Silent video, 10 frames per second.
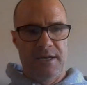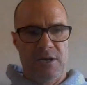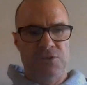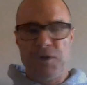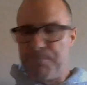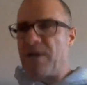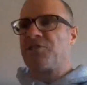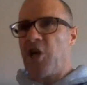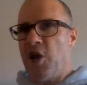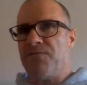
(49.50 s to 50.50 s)
I sort of
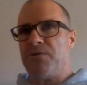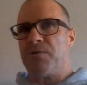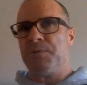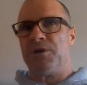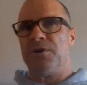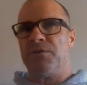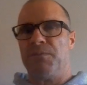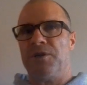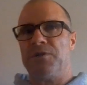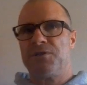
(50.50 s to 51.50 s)
brushed over when
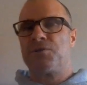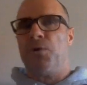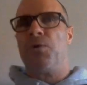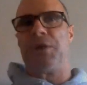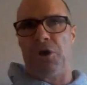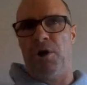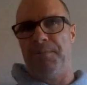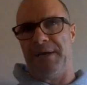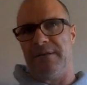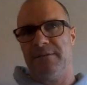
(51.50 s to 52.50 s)
I saw the
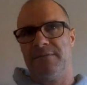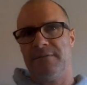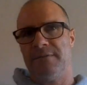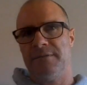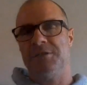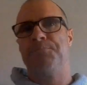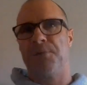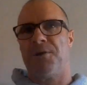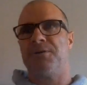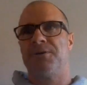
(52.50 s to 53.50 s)
comment. This
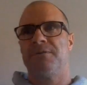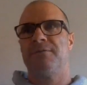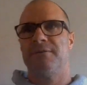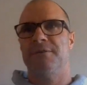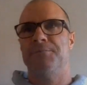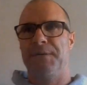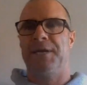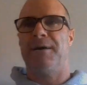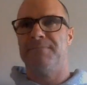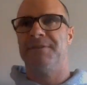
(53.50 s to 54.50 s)
bloke has
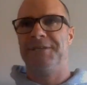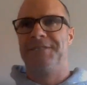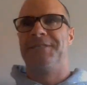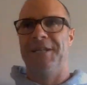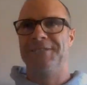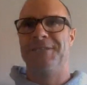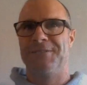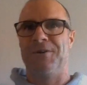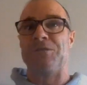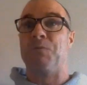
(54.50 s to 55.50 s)
become
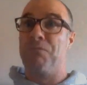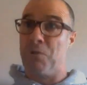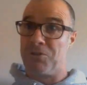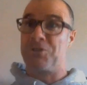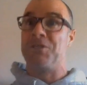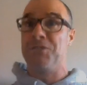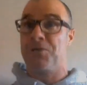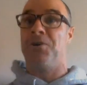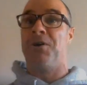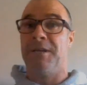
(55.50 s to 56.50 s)
desensitized. We've watched this
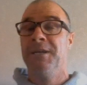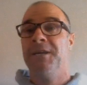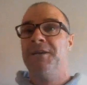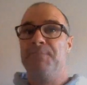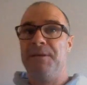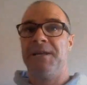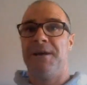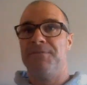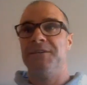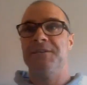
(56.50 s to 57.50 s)
guy
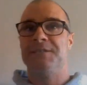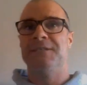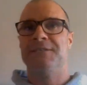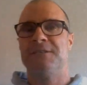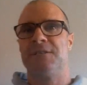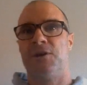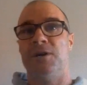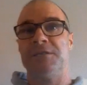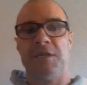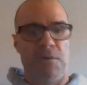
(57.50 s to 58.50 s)
become
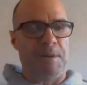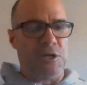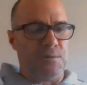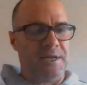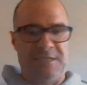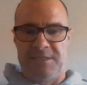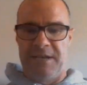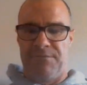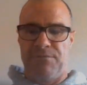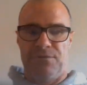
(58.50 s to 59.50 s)
desensitized. And I've been doing this
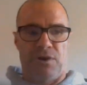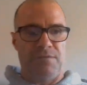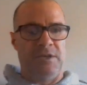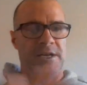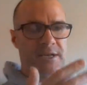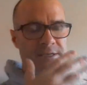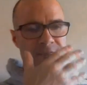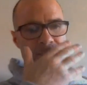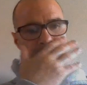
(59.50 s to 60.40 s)
now for 5 years.